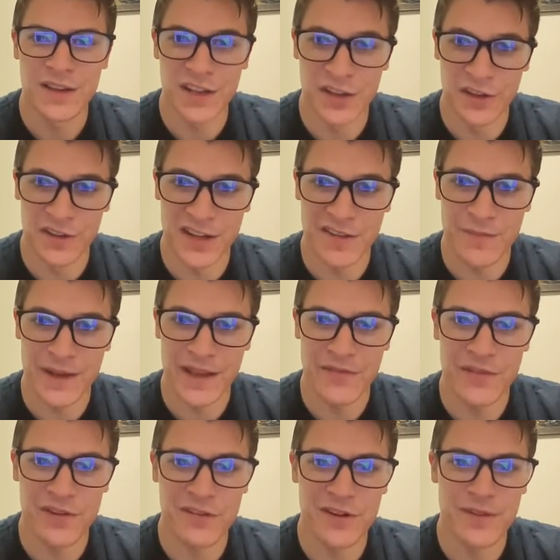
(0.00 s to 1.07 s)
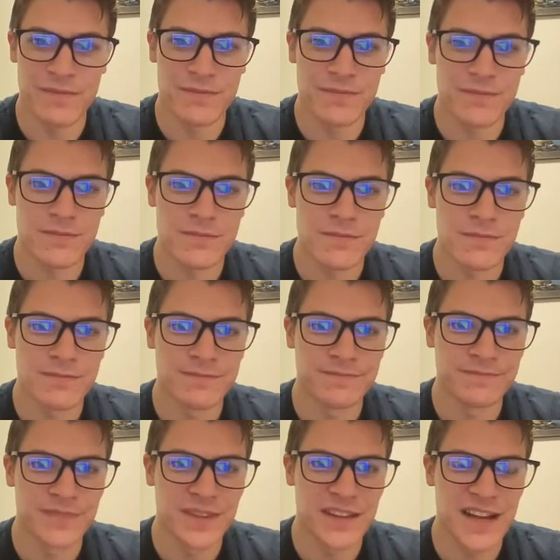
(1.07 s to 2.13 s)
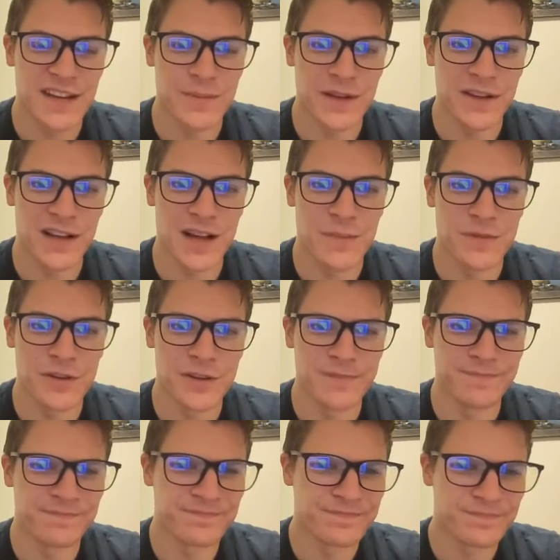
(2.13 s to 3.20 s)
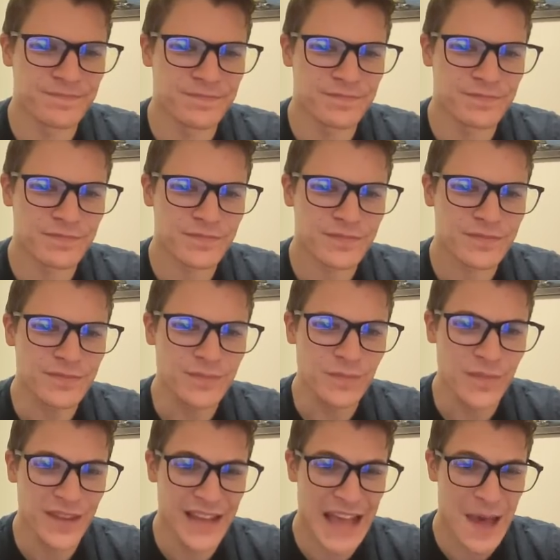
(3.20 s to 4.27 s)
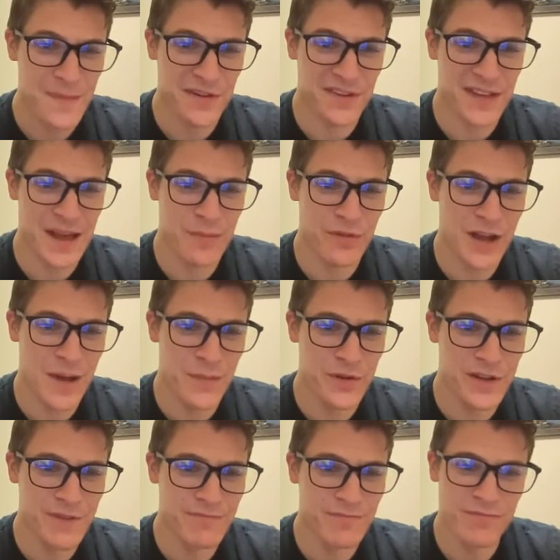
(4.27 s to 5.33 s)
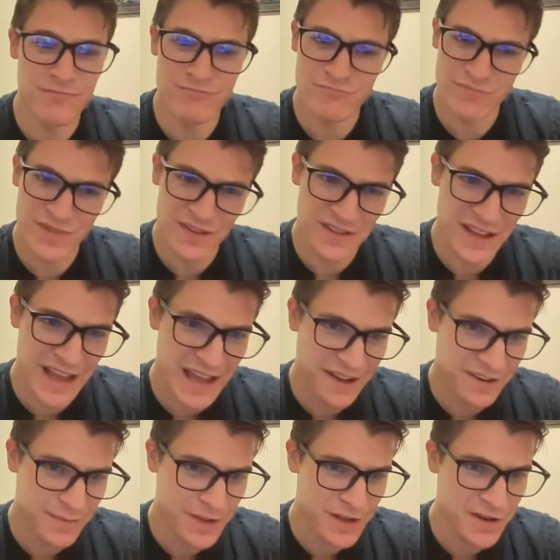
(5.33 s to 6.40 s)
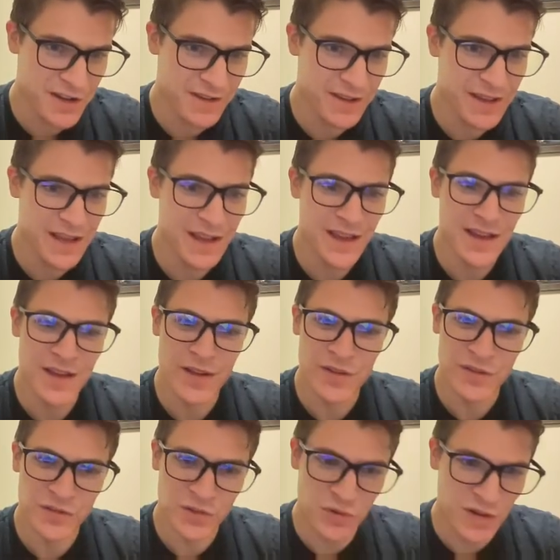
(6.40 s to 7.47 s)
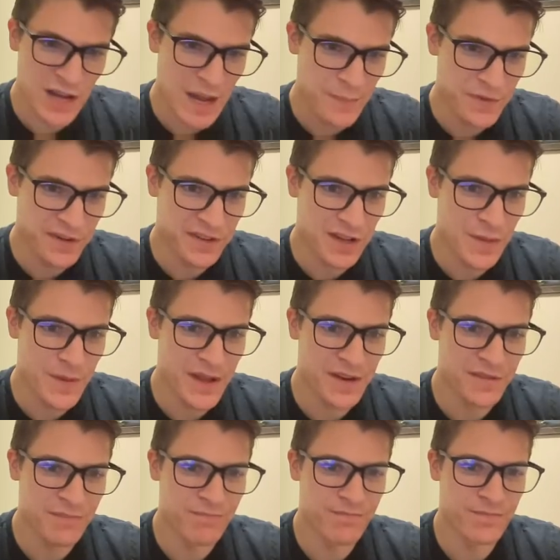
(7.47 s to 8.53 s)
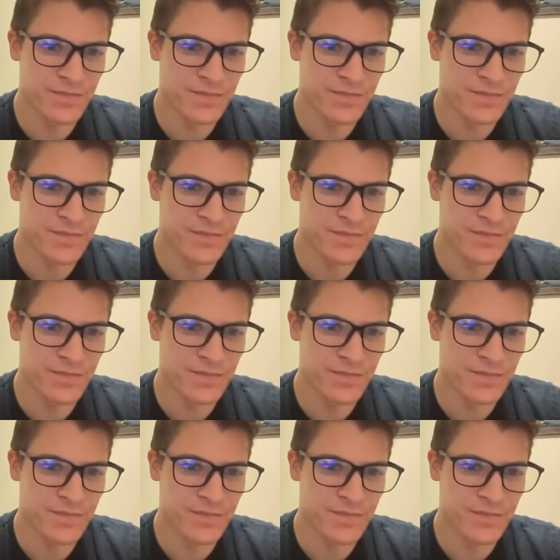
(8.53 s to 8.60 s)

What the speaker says: Kills off my infantry. Attacks my copter. Captures that property. Attacks my unit. 2 copters come in.